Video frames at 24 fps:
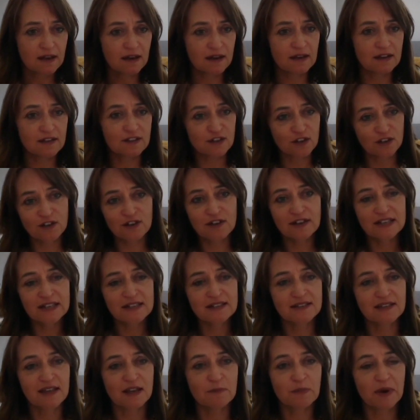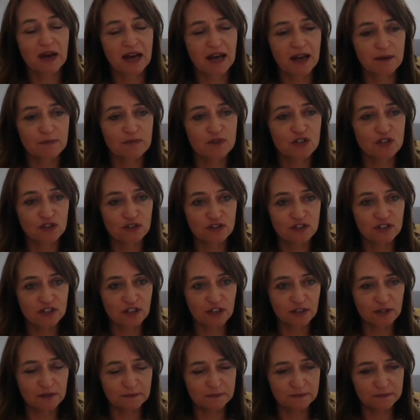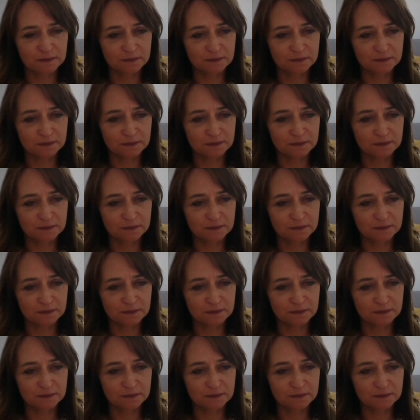as early as they perhaps should do?